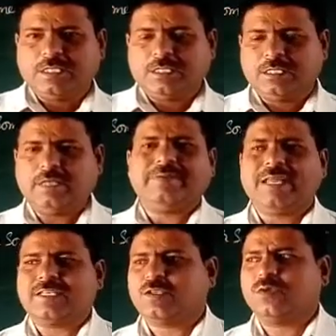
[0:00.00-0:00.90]
They will
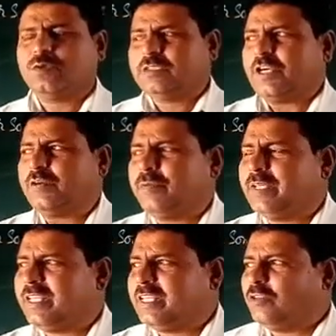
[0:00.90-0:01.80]
ask you, send
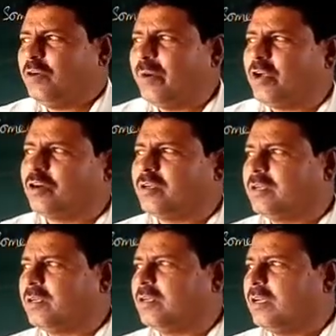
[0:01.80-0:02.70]
me your
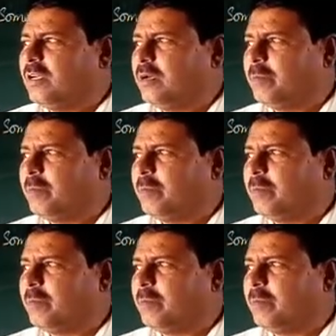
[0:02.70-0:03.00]
biodata,